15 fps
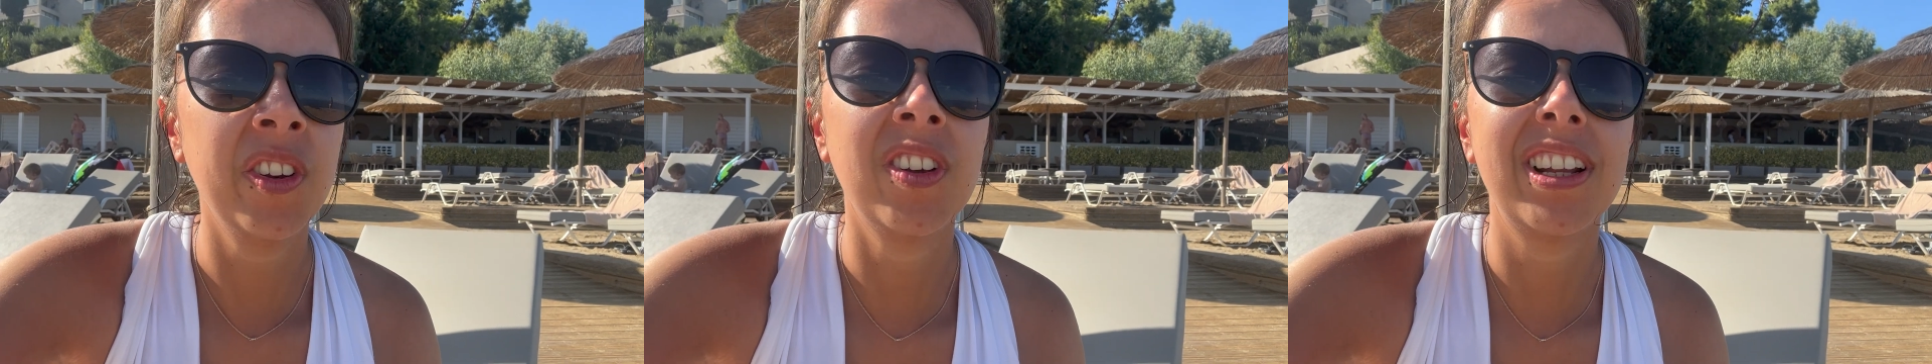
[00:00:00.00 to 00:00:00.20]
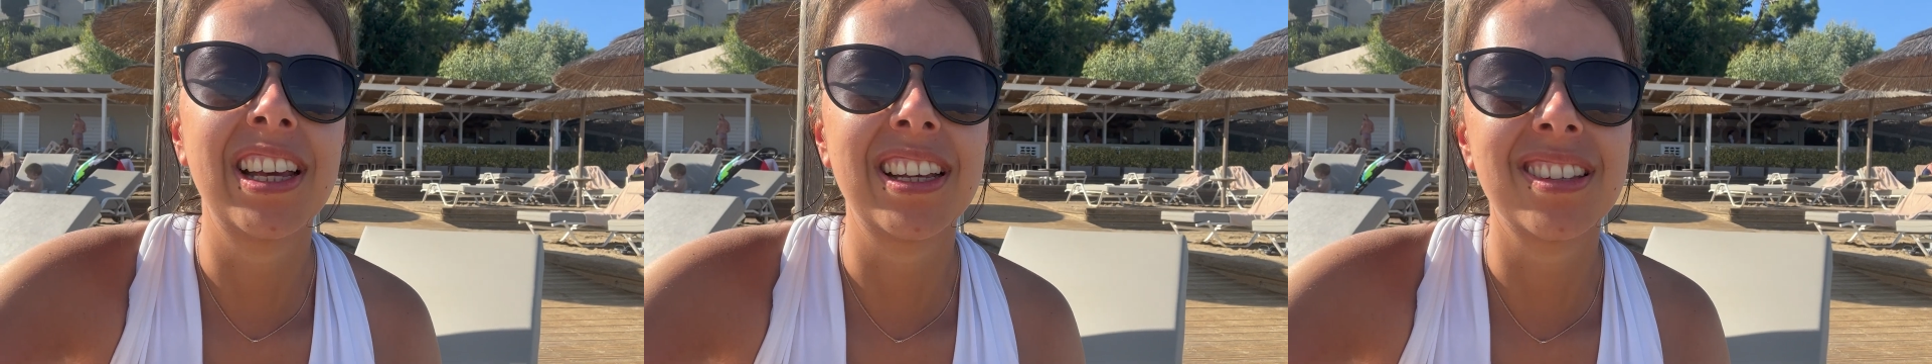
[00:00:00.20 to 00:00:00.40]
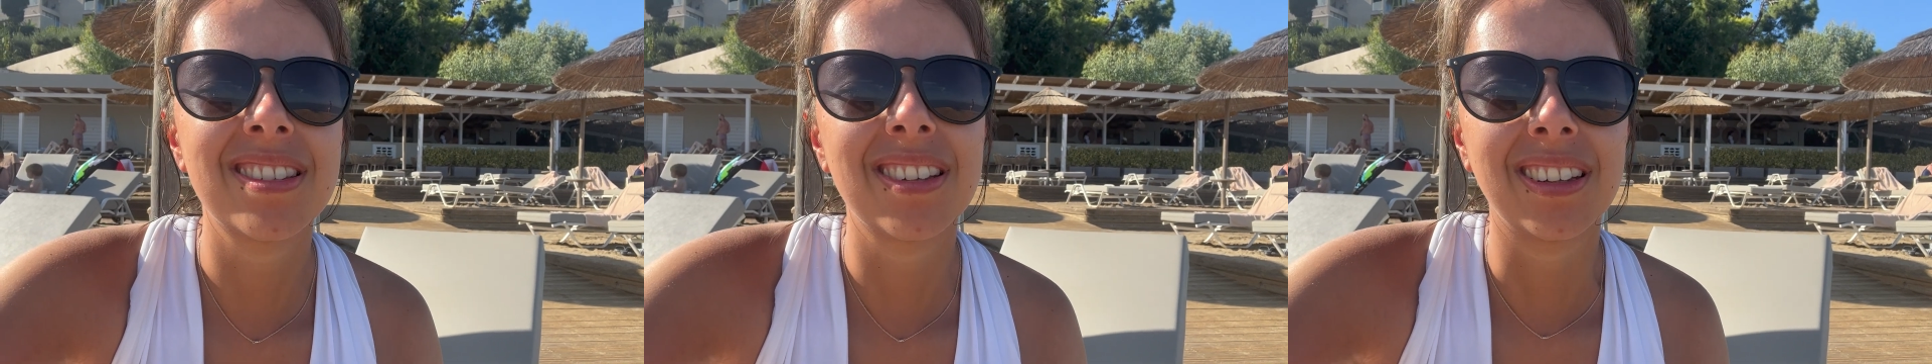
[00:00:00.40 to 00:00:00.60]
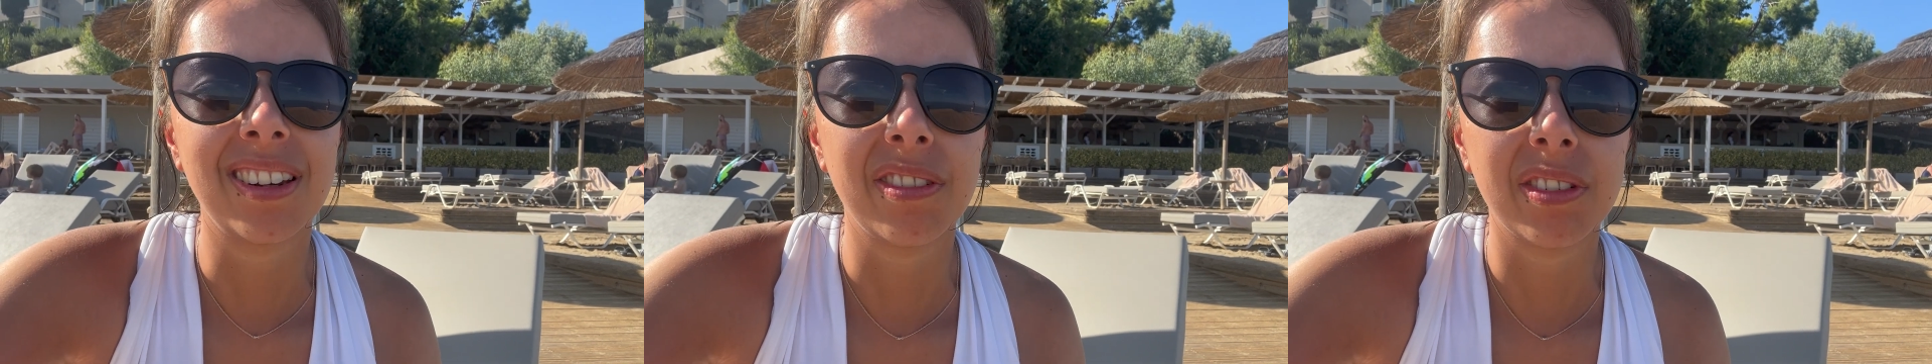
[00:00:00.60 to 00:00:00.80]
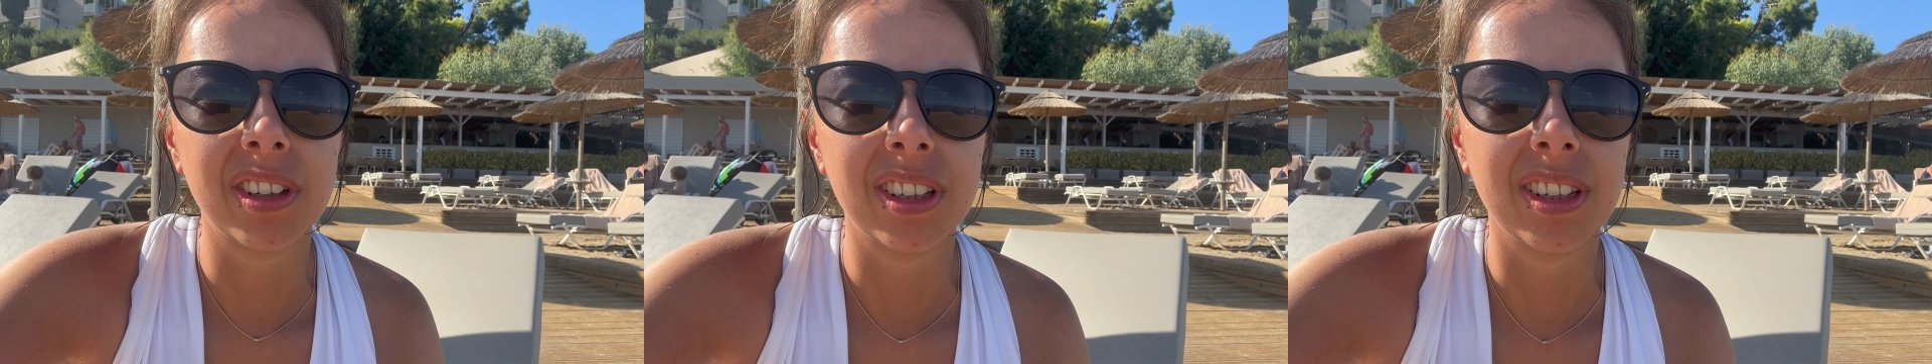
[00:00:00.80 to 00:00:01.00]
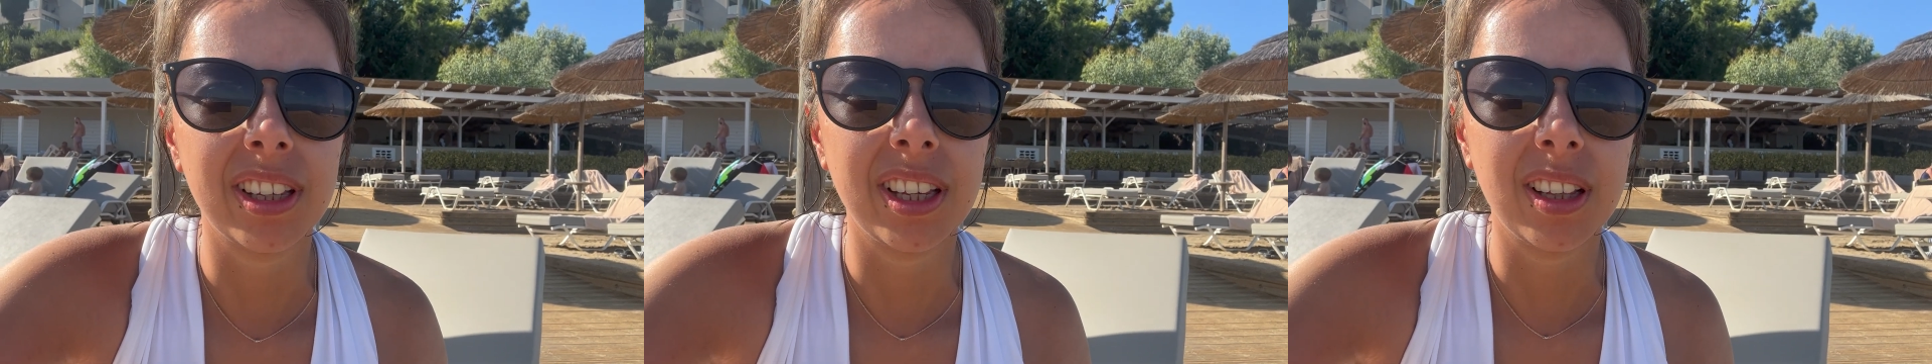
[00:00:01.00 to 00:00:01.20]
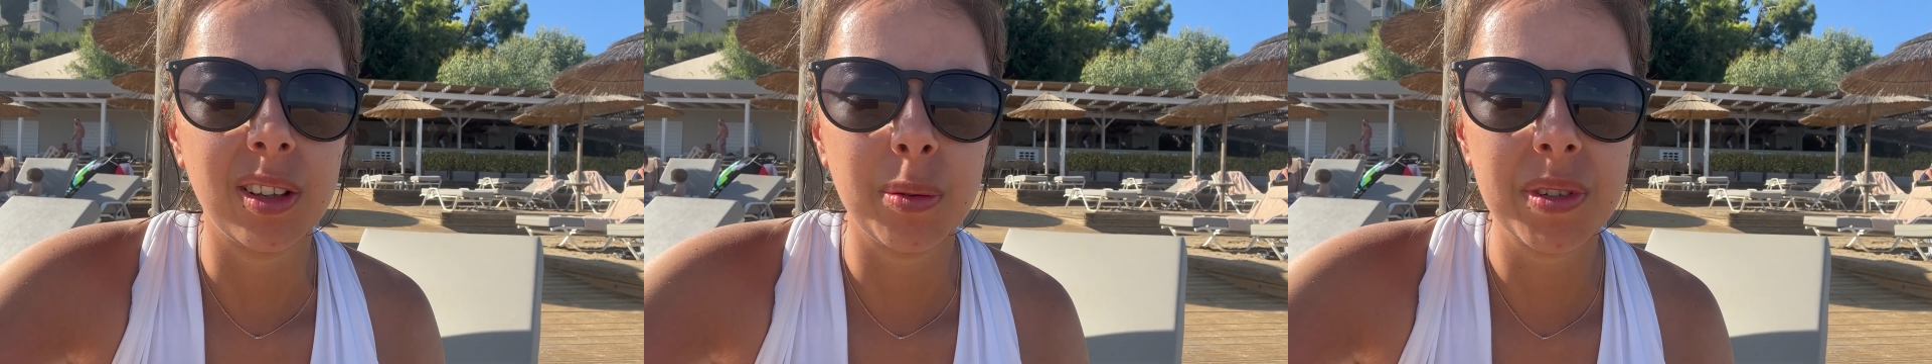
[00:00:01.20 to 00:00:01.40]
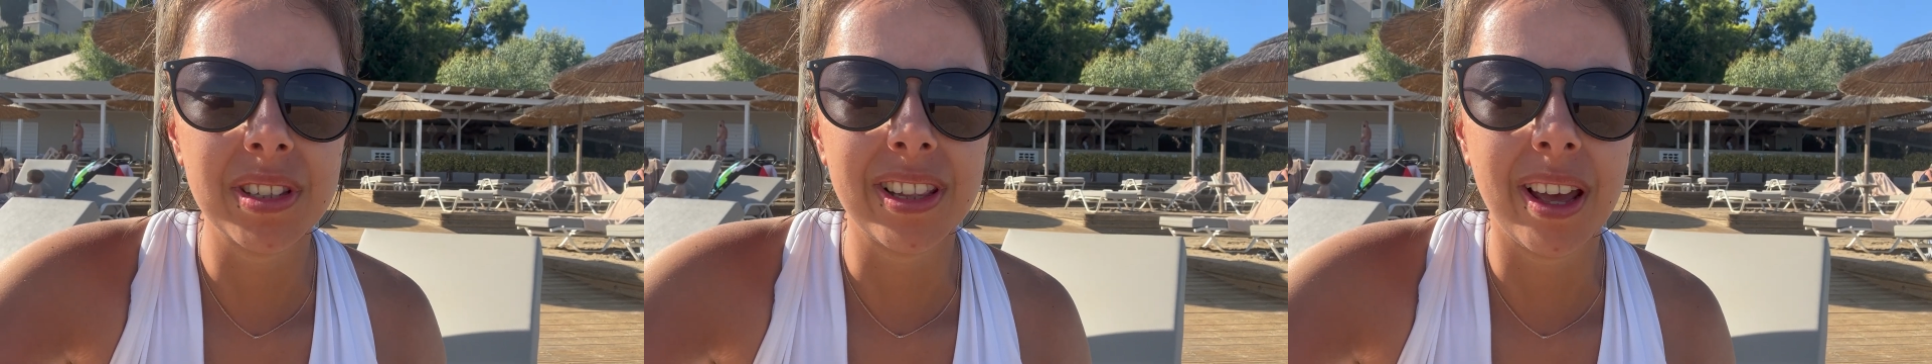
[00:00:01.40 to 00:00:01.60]
Not like significantly ill, it
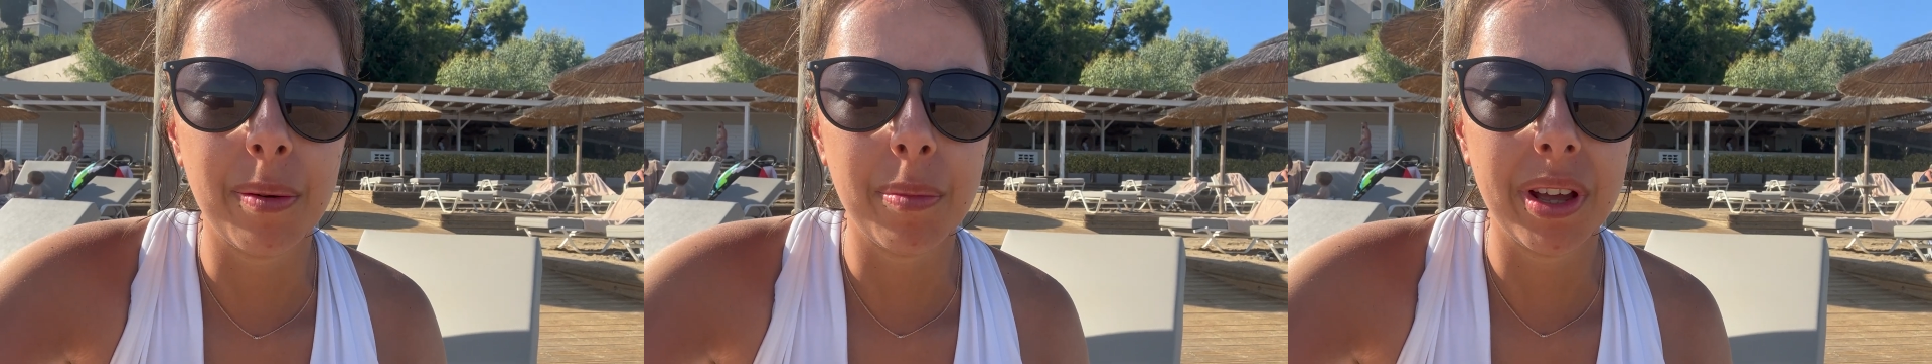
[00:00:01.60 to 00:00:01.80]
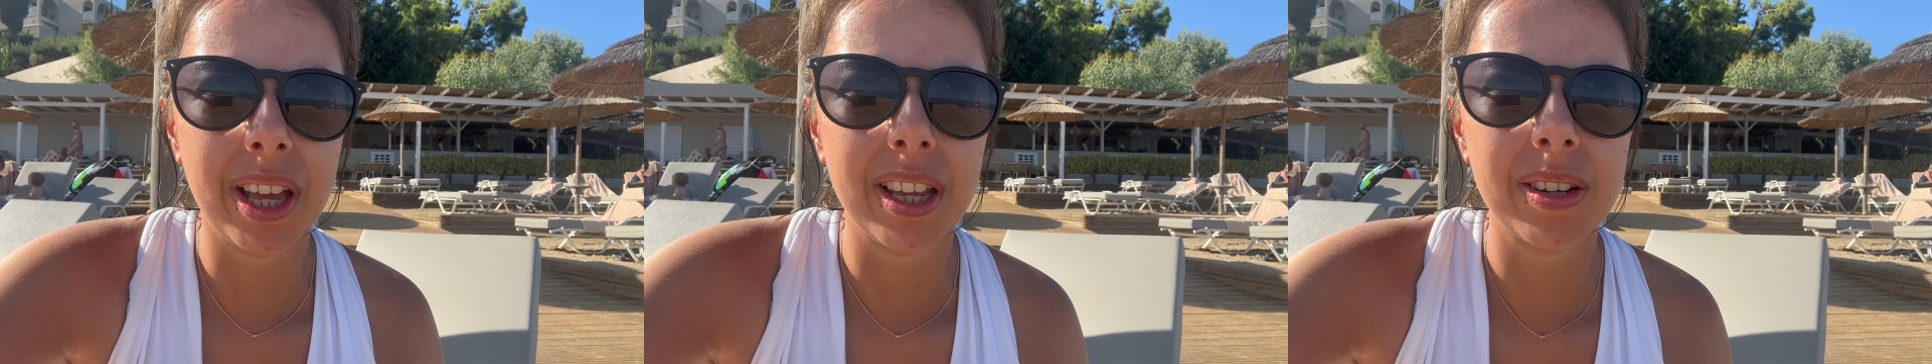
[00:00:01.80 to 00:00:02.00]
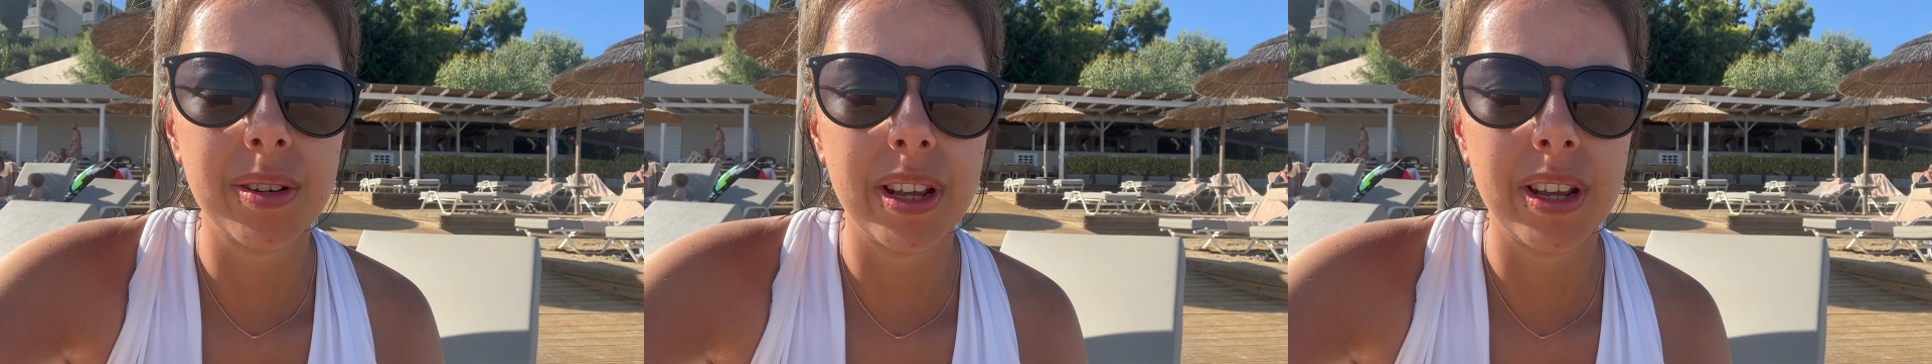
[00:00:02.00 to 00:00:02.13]
wasn't that bad.